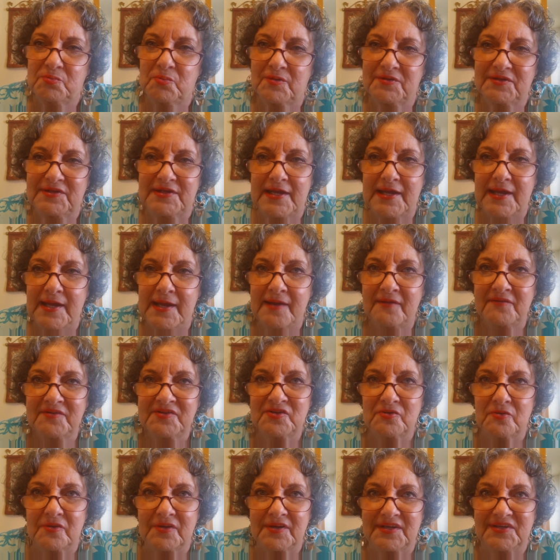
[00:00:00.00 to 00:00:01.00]
what they have
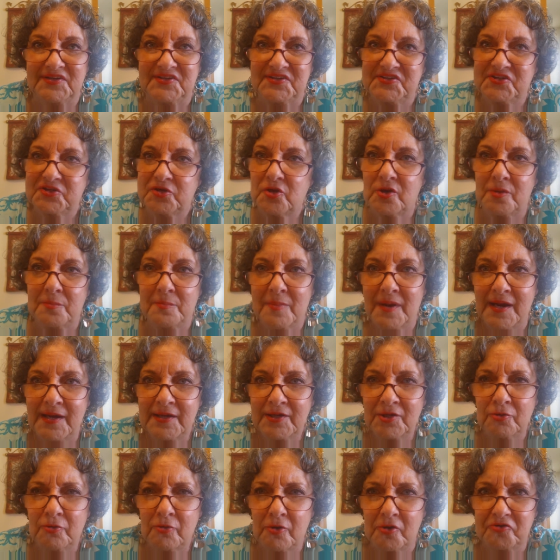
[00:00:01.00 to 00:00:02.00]
so I can start
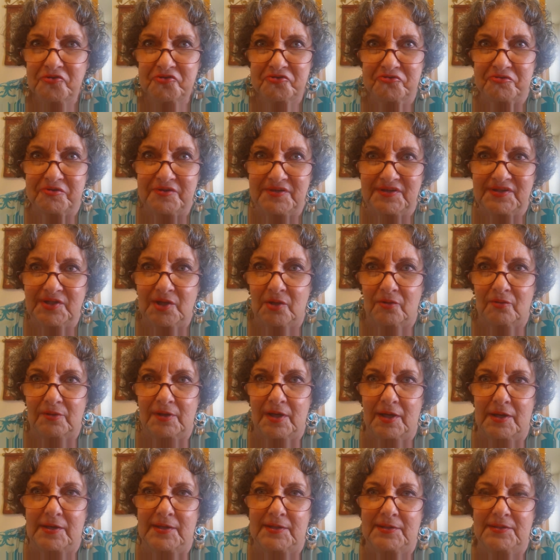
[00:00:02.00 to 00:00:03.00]
buying groceries
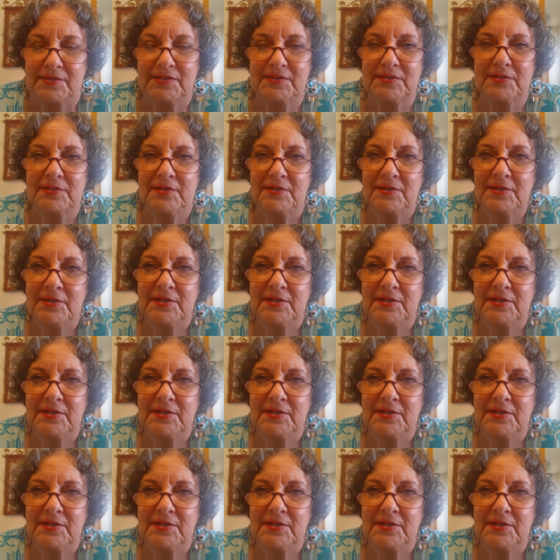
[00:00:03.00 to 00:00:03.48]
online.